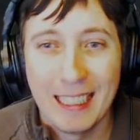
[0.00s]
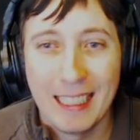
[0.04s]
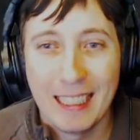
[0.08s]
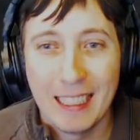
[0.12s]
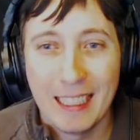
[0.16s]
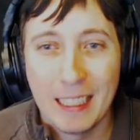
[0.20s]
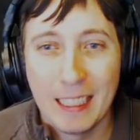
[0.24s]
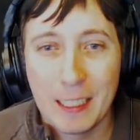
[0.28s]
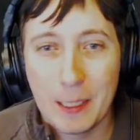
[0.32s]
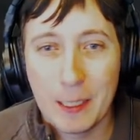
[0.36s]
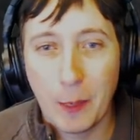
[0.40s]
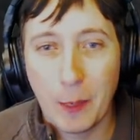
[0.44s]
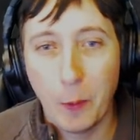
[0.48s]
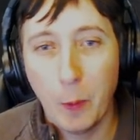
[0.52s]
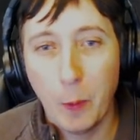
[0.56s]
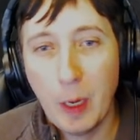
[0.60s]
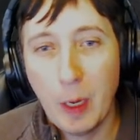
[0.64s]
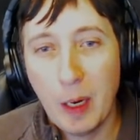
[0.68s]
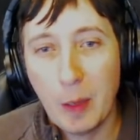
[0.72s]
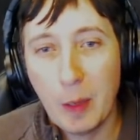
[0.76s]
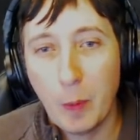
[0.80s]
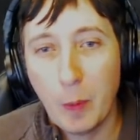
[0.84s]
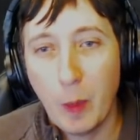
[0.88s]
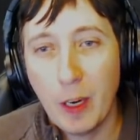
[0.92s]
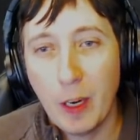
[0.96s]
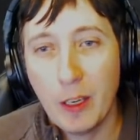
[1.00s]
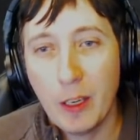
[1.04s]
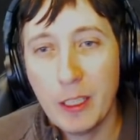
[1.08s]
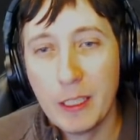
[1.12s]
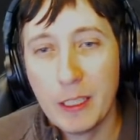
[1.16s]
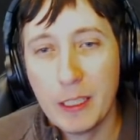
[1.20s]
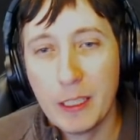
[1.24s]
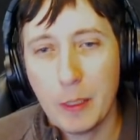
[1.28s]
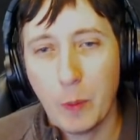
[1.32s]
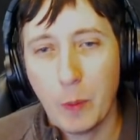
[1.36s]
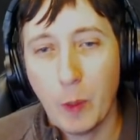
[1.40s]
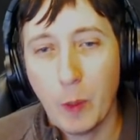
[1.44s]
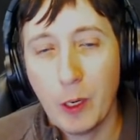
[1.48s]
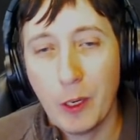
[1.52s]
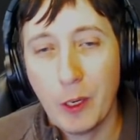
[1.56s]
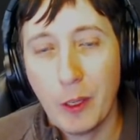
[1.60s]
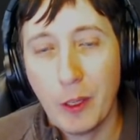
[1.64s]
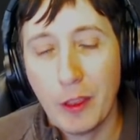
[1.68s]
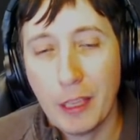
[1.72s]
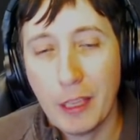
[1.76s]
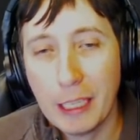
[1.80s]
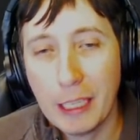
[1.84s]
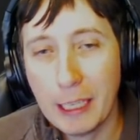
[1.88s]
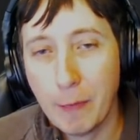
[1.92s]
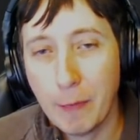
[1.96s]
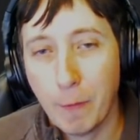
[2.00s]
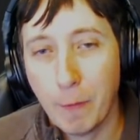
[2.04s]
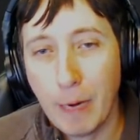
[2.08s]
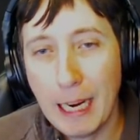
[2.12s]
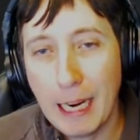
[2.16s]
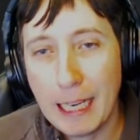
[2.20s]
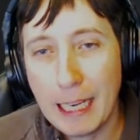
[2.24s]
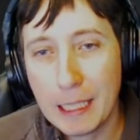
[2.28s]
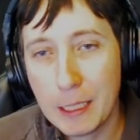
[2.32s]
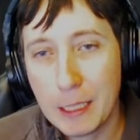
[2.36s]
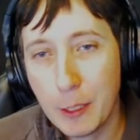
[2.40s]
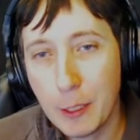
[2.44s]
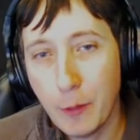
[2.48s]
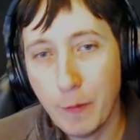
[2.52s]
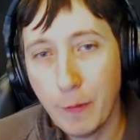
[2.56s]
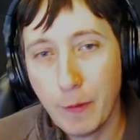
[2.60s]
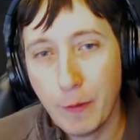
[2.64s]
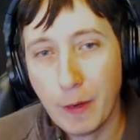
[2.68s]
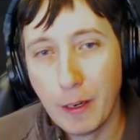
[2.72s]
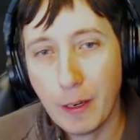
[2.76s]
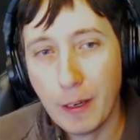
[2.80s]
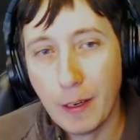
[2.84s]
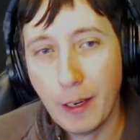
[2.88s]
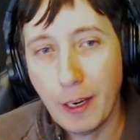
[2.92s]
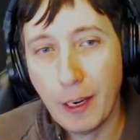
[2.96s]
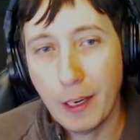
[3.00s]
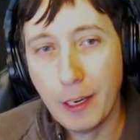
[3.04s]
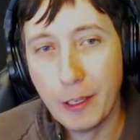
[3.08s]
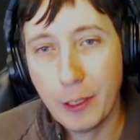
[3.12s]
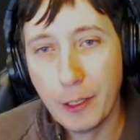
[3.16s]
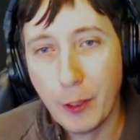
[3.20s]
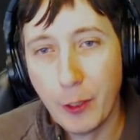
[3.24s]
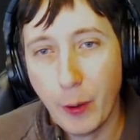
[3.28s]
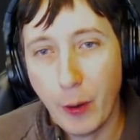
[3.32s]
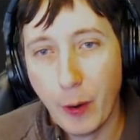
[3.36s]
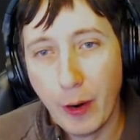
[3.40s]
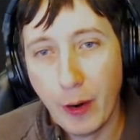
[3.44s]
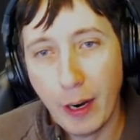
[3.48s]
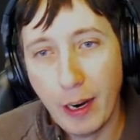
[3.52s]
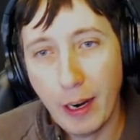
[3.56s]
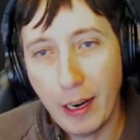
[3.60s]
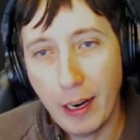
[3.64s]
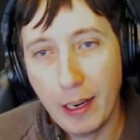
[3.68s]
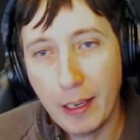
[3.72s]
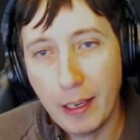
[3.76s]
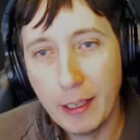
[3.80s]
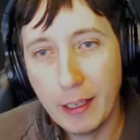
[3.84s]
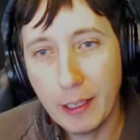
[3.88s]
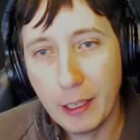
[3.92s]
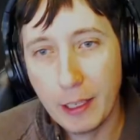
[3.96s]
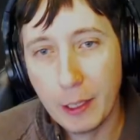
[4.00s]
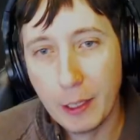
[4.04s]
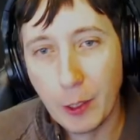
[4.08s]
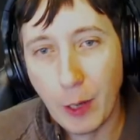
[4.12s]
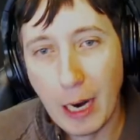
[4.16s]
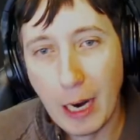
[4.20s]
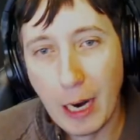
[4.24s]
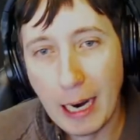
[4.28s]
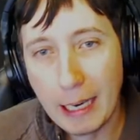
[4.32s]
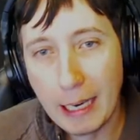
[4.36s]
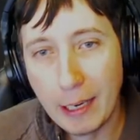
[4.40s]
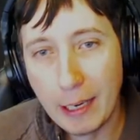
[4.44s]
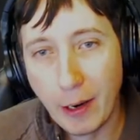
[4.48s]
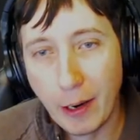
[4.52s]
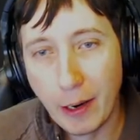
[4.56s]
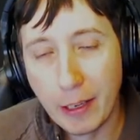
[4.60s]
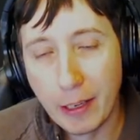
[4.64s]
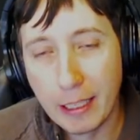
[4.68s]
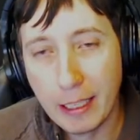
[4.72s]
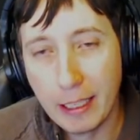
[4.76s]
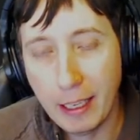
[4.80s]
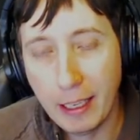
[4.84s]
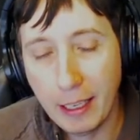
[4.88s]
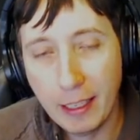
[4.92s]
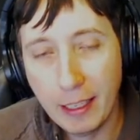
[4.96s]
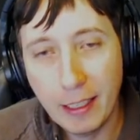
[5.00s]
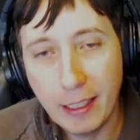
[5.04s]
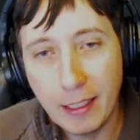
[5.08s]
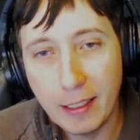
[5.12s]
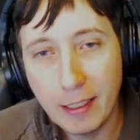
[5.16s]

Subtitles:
So where do you think it ranks so far on your hierarchy